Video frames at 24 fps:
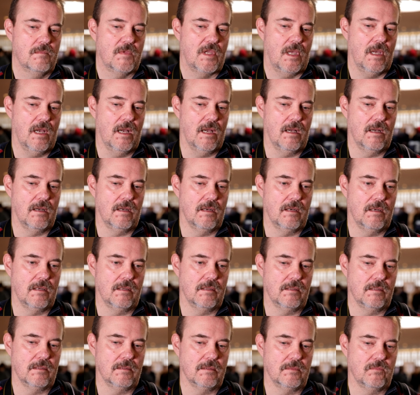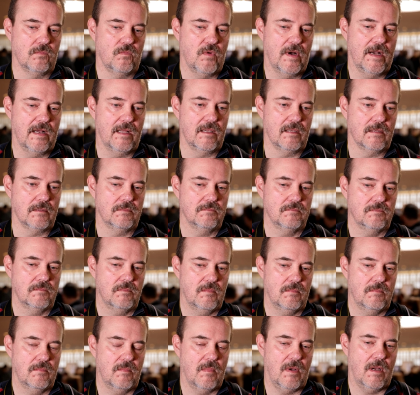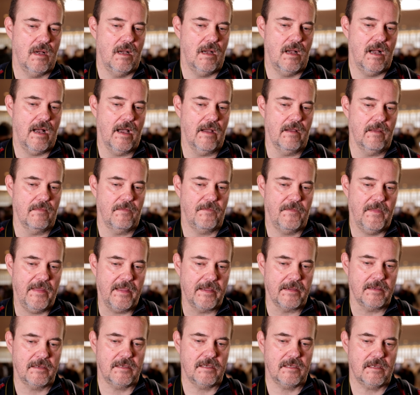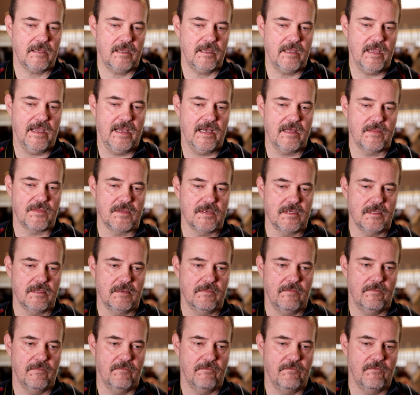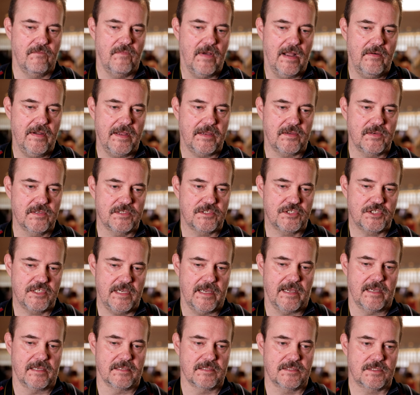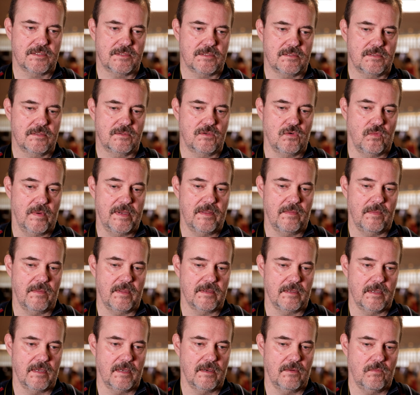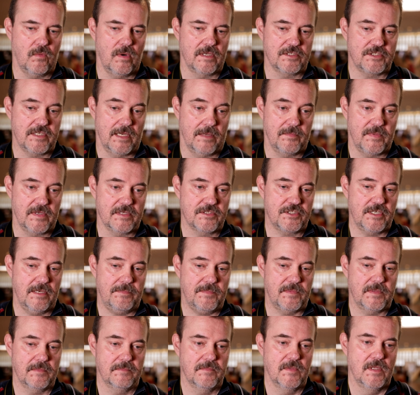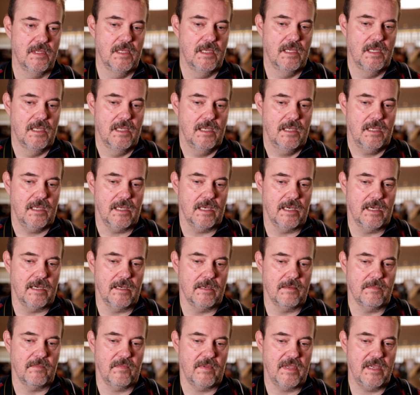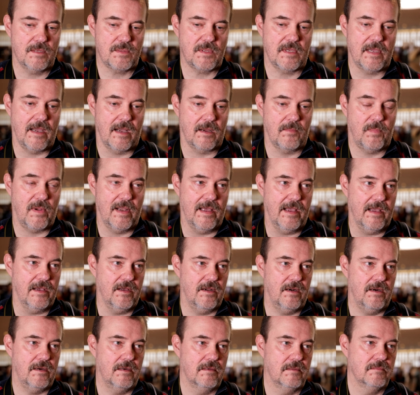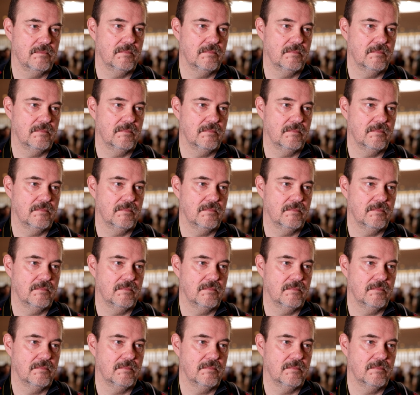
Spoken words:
Well, I think he has a very good chance to win the World Championship. He is a young player.